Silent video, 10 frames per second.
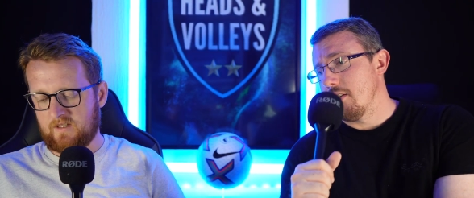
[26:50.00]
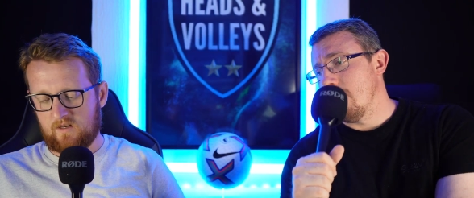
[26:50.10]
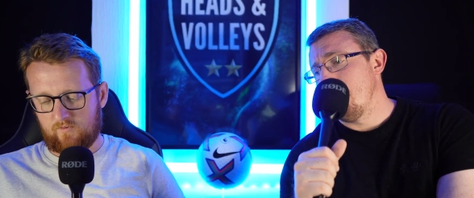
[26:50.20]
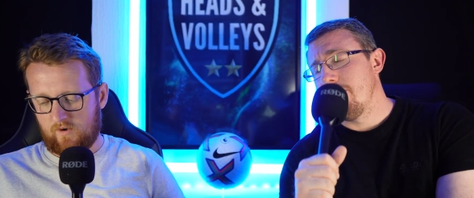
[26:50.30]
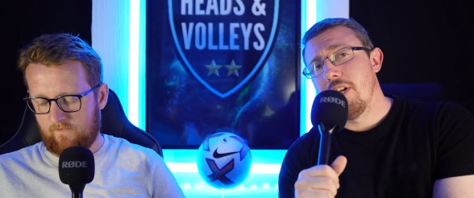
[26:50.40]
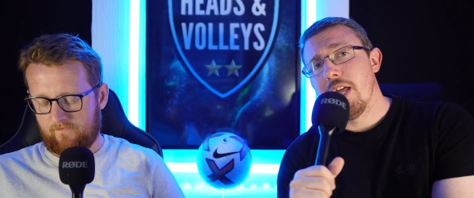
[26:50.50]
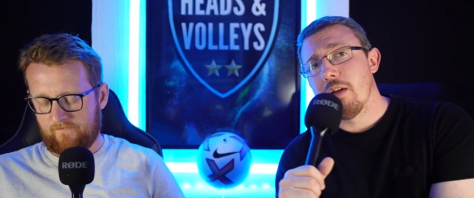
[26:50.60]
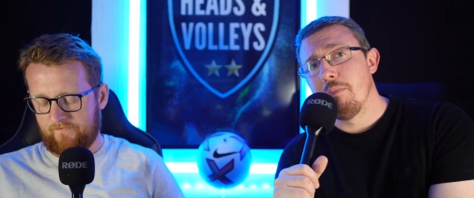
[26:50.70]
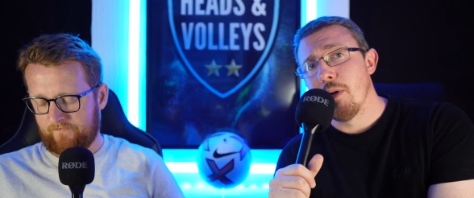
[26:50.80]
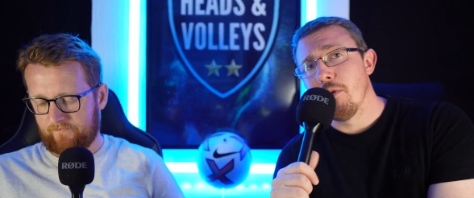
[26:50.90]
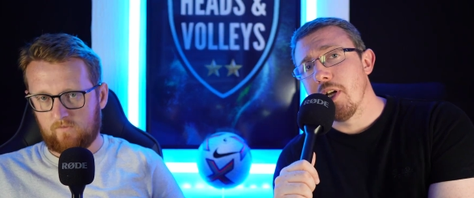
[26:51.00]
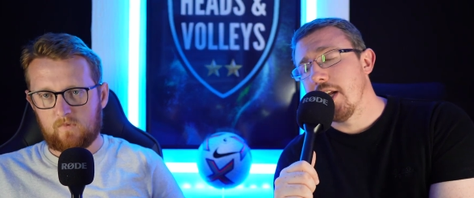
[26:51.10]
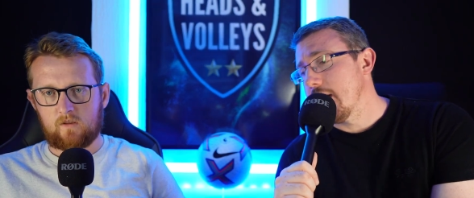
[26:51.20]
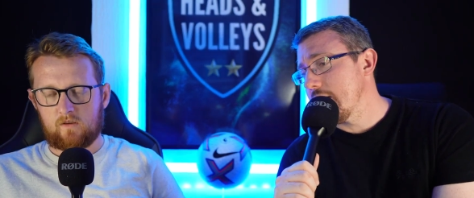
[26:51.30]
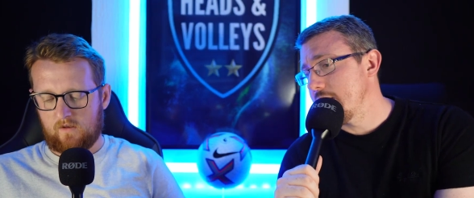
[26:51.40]
Speaker 1: Hopefully they can build on
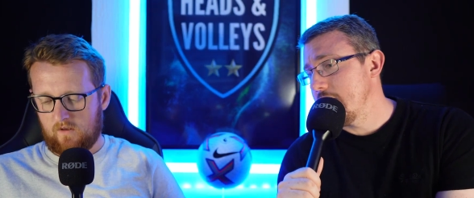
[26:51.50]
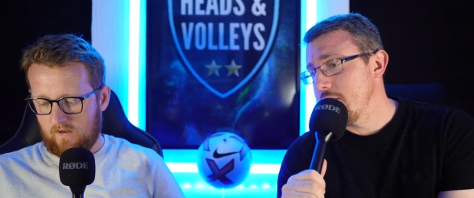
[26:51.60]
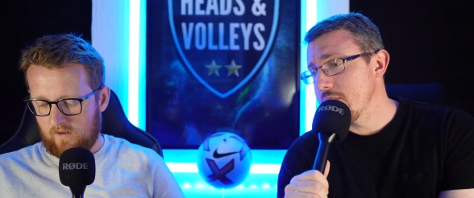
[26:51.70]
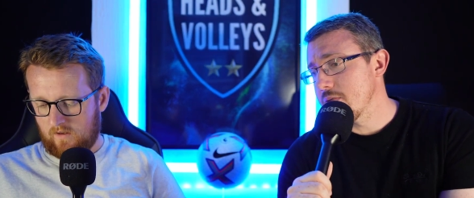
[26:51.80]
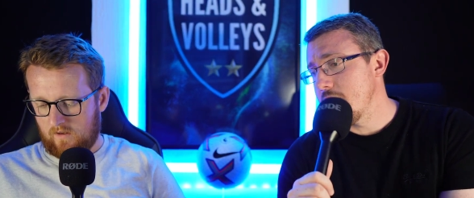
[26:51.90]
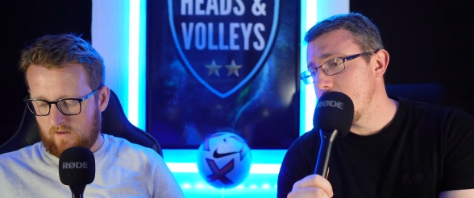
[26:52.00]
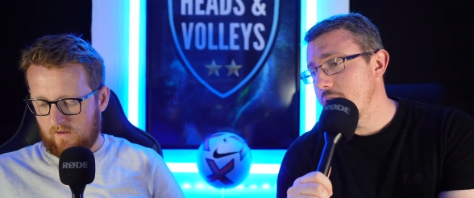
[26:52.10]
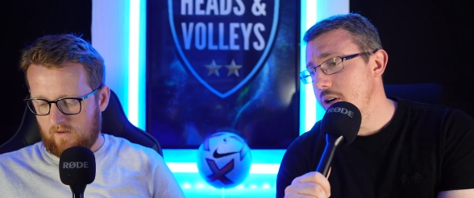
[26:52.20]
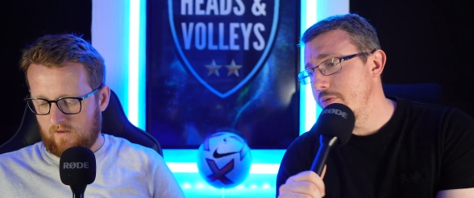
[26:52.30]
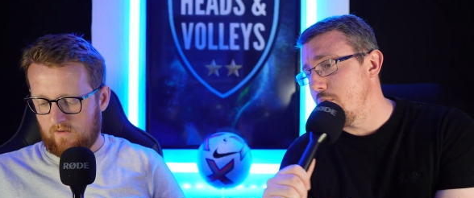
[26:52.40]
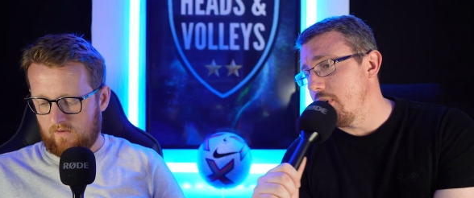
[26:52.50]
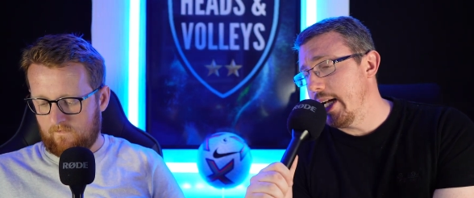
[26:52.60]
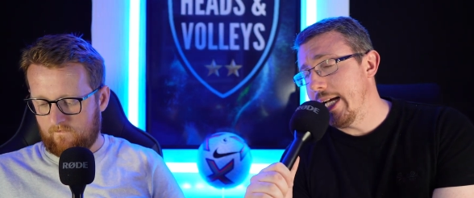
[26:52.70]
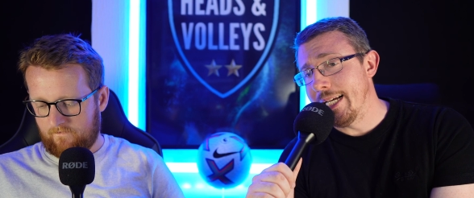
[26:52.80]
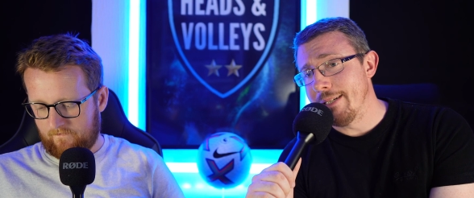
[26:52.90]
it next year as well. I thought
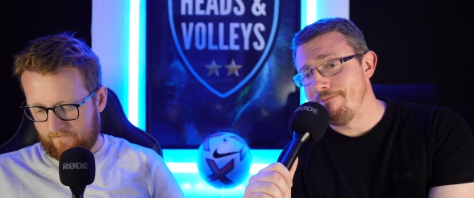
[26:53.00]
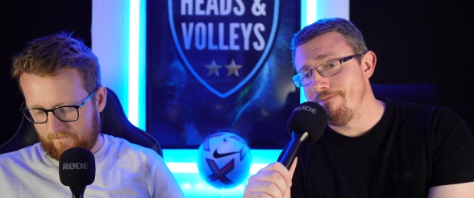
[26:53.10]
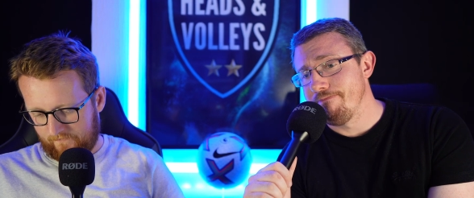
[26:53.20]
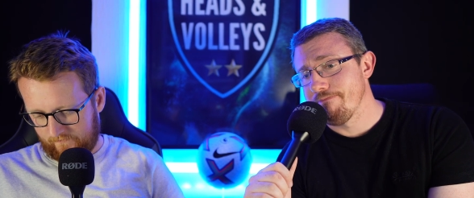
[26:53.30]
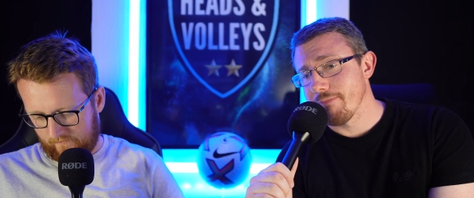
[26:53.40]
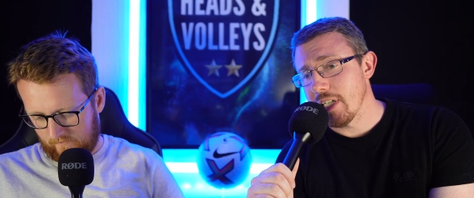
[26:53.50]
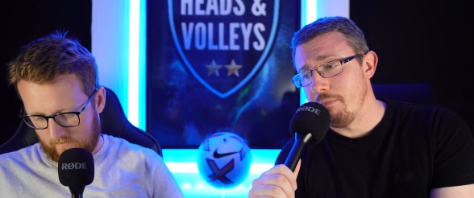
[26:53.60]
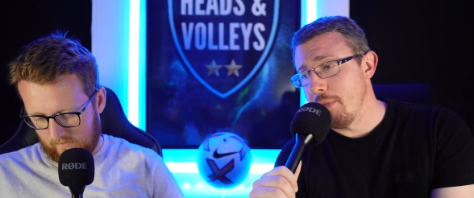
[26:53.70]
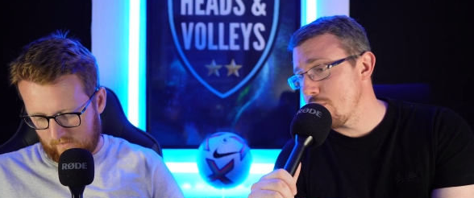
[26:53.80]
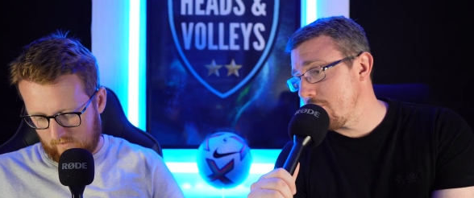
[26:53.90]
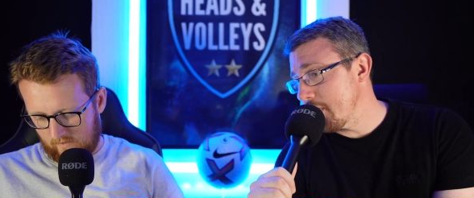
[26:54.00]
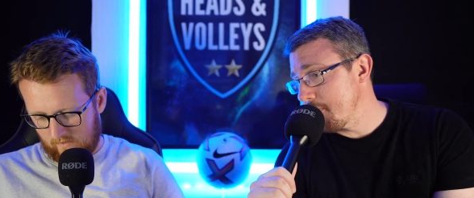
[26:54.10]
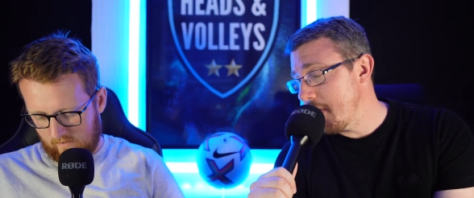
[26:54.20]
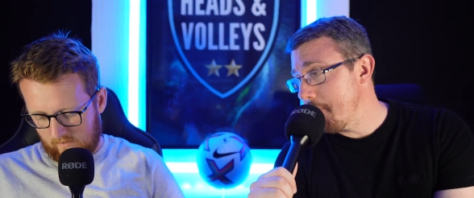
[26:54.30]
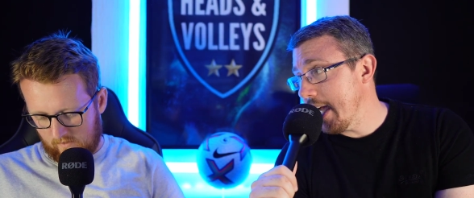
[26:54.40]
Mitrovic
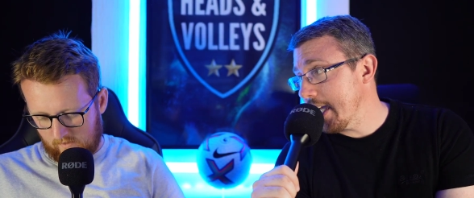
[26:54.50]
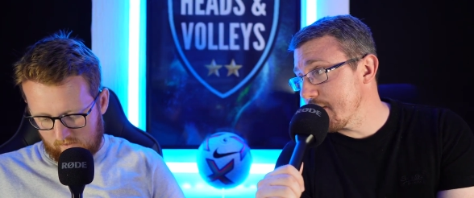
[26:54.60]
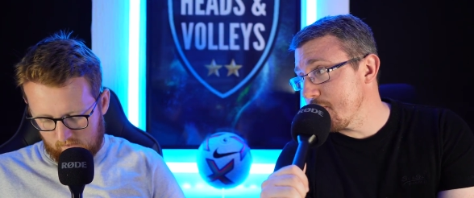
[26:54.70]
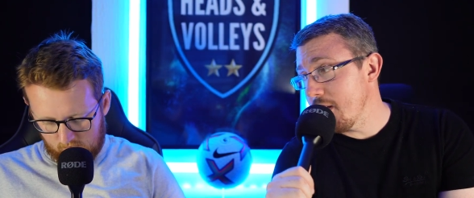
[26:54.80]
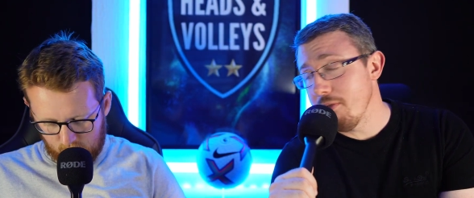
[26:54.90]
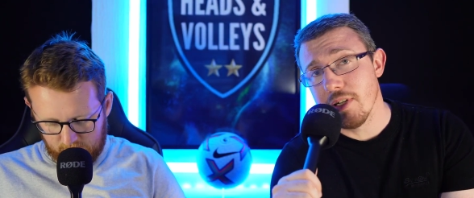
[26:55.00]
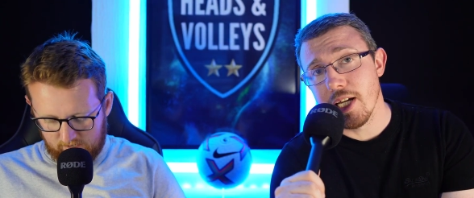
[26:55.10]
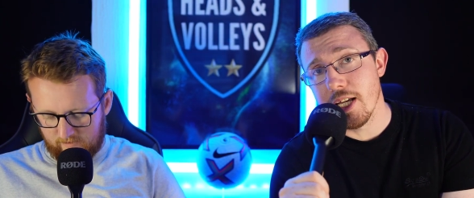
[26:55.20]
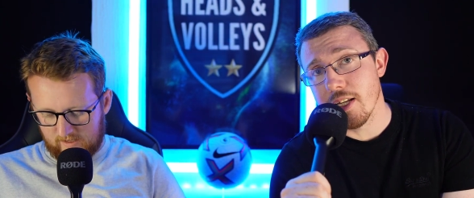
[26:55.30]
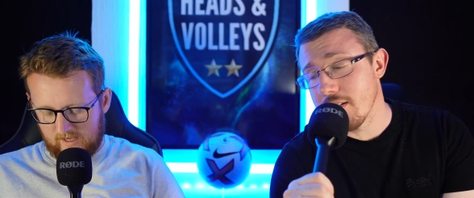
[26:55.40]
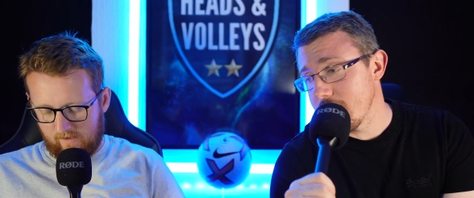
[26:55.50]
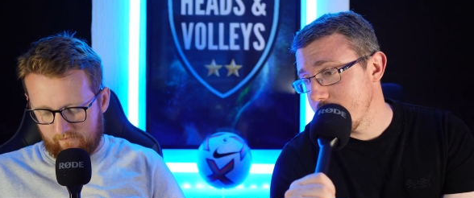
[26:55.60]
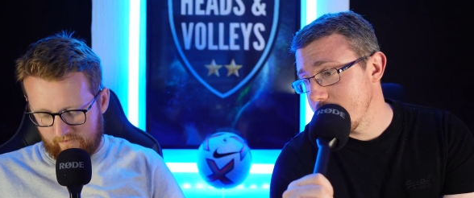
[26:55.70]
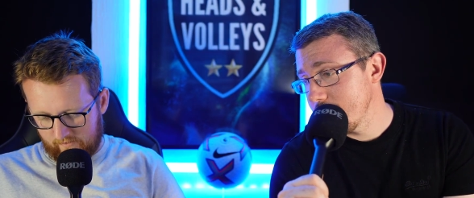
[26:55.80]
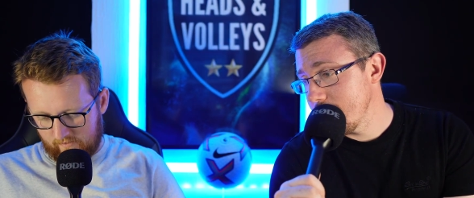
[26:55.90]
being back as well. Oh, bloody hell, the 10th.
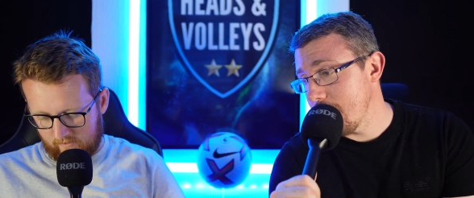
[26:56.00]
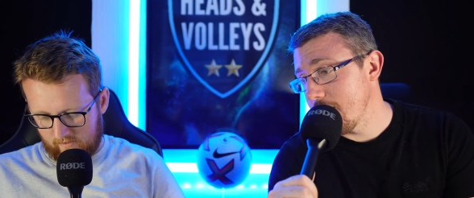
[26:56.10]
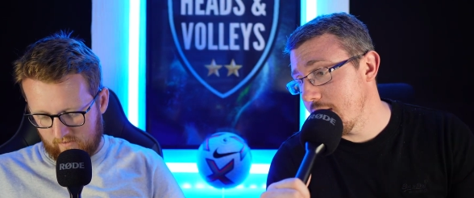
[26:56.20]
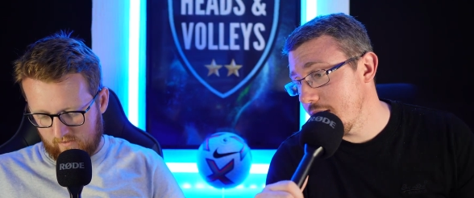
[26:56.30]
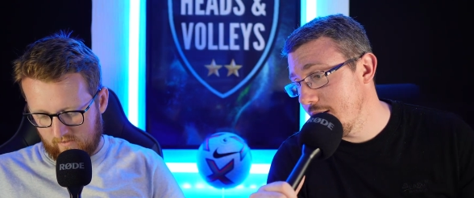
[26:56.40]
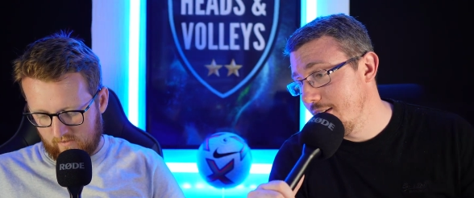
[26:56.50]
Oh, well, there you go.